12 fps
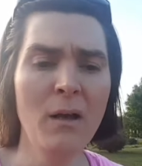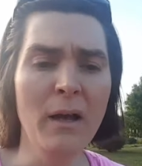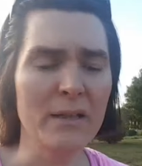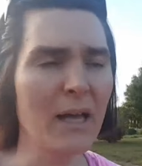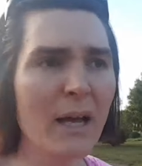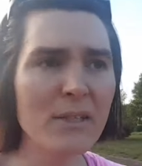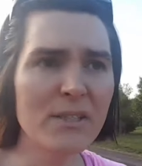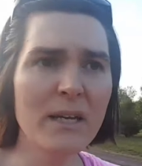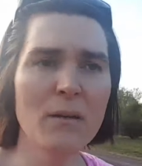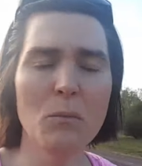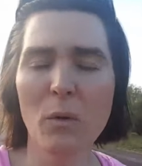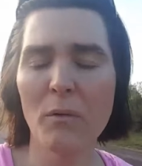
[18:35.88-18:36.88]
And like I
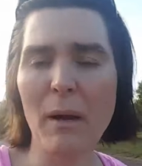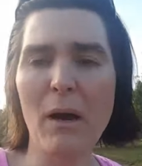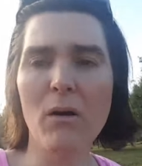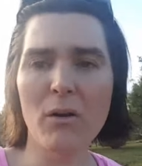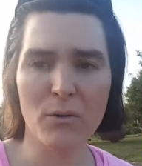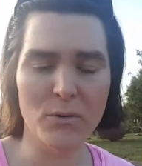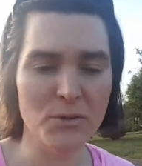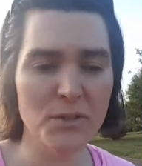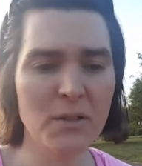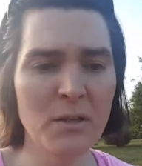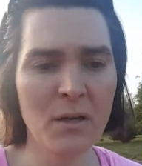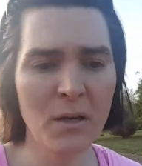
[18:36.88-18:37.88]
said in one of my
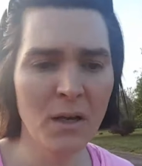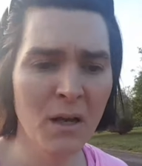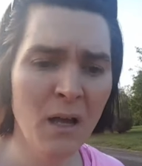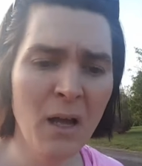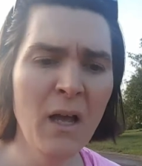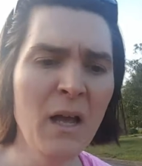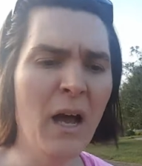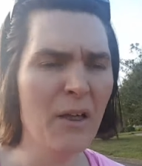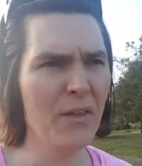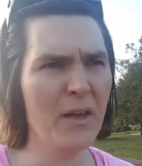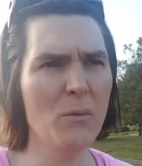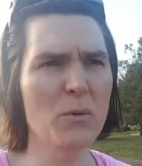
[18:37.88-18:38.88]
articles, I
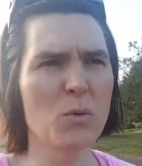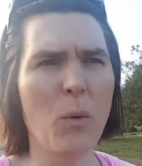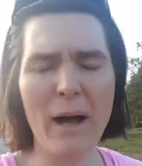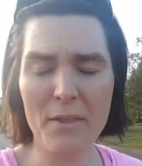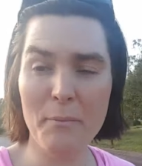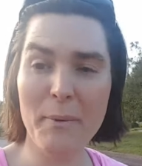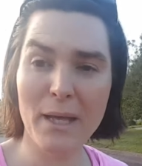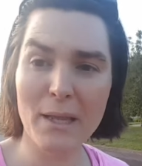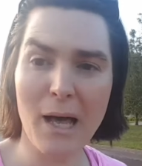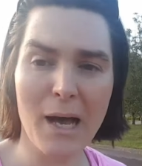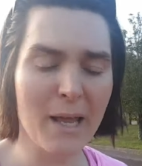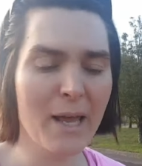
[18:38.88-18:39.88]
think it was Why the Big
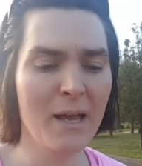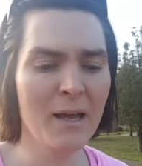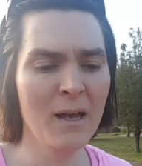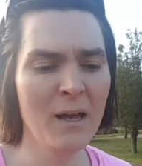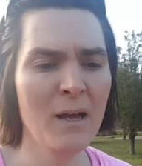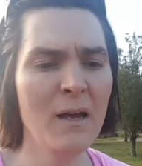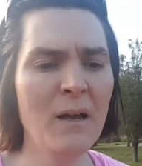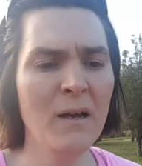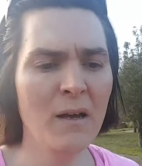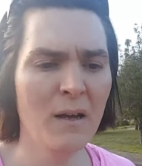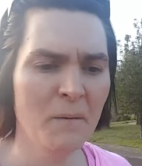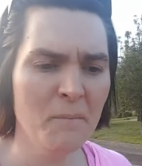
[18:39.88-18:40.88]
Lie,
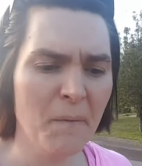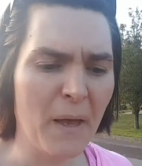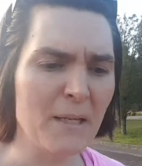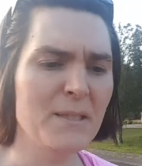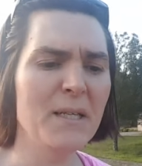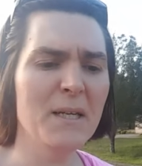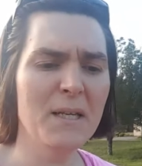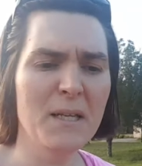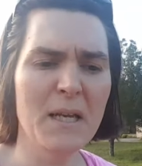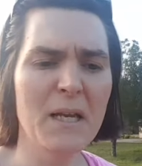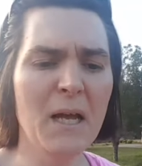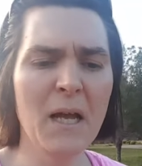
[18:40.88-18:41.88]
I said
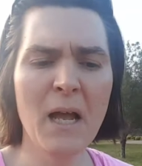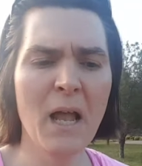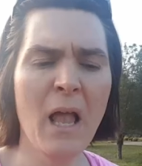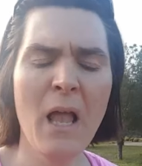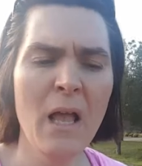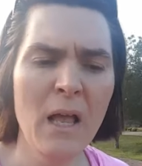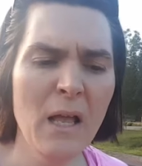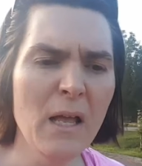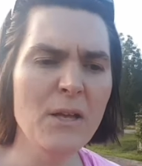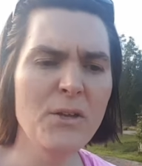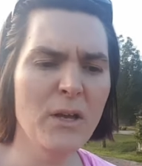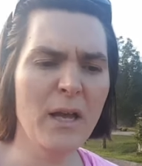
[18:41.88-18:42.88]
that
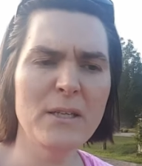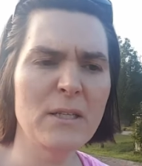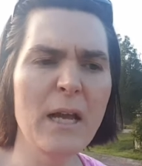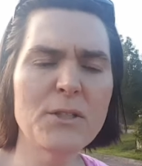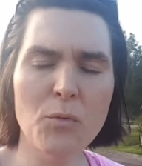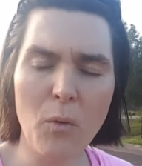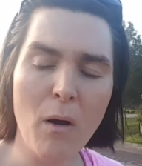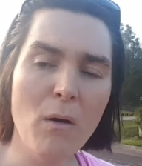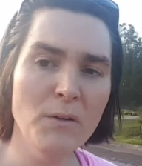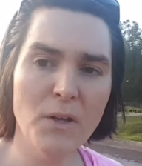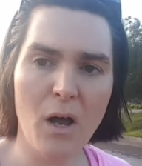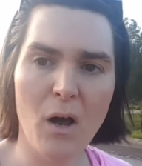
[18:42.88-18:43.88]
it's
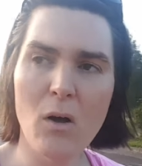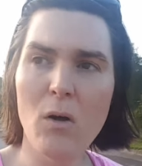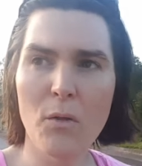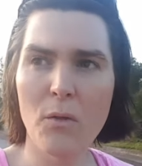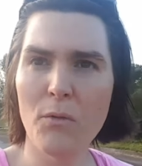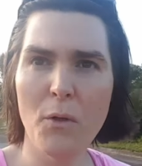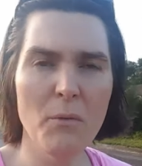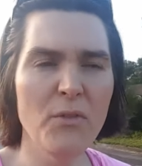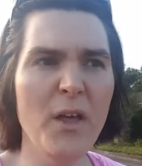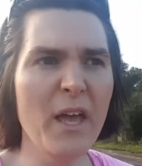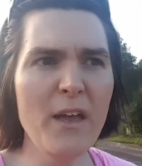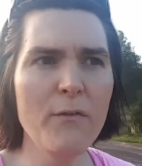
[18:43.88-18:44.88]
wrong to call
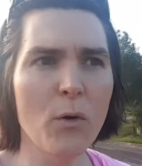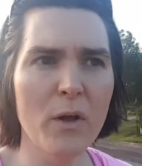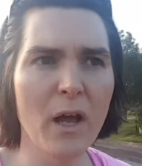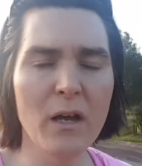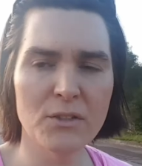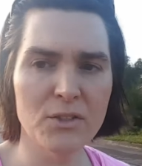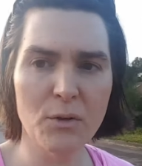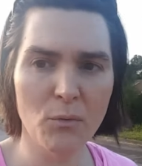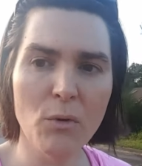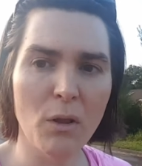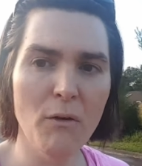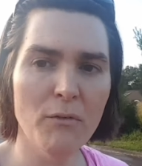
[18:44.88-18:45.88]
the evil cunts that
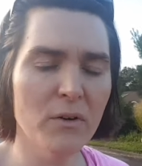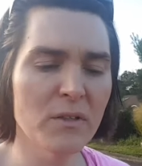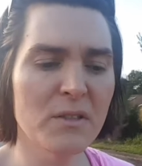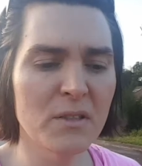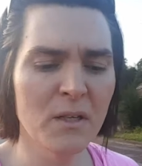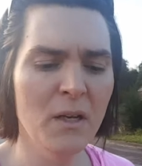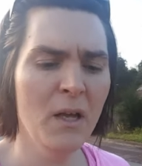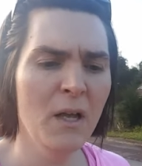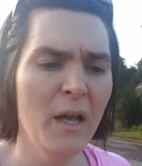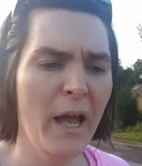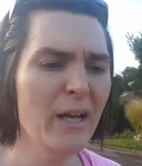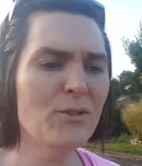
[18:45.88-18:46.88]
rule over us,
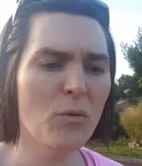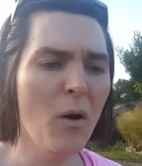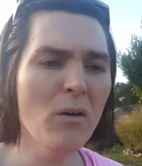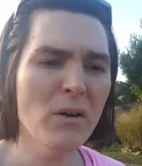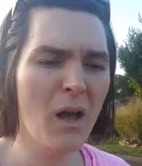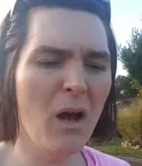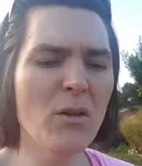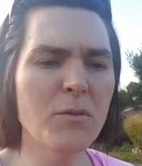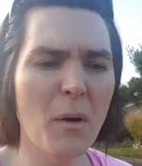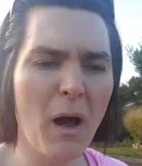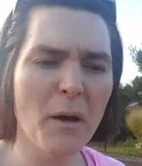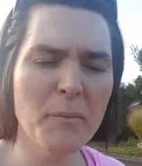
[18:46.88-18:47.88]
it's wrong to call
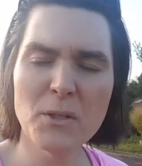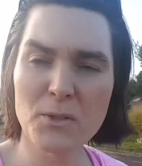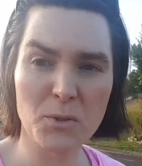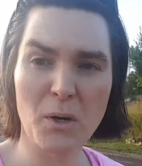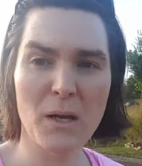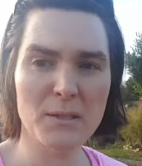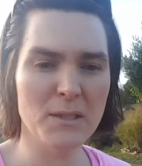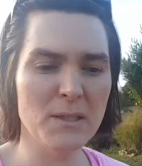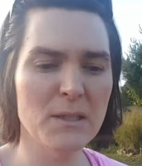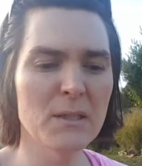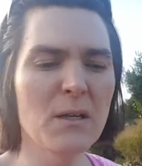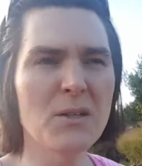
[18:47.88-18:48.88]
them communists or
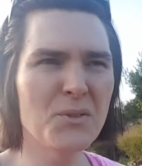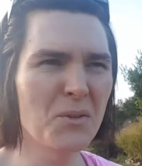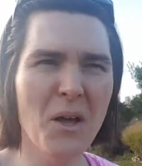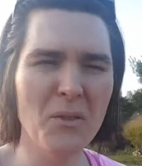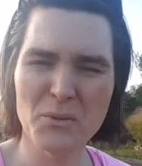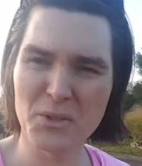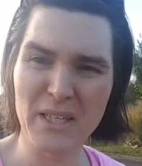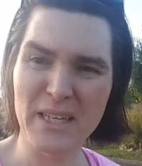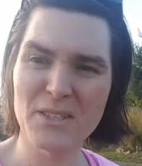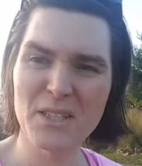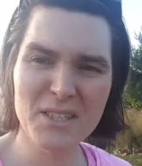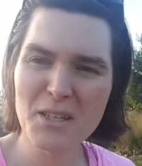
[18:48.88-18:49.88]
Nazis, because they're not those
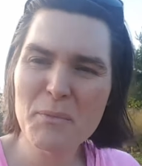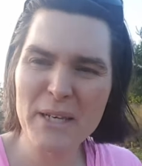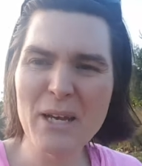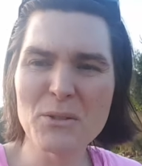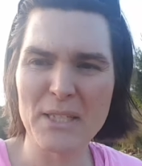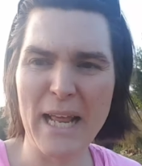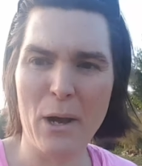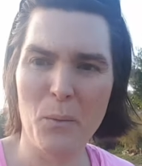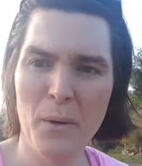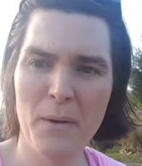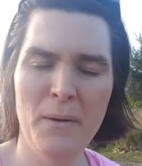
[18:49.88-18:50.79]
things. It's something else now.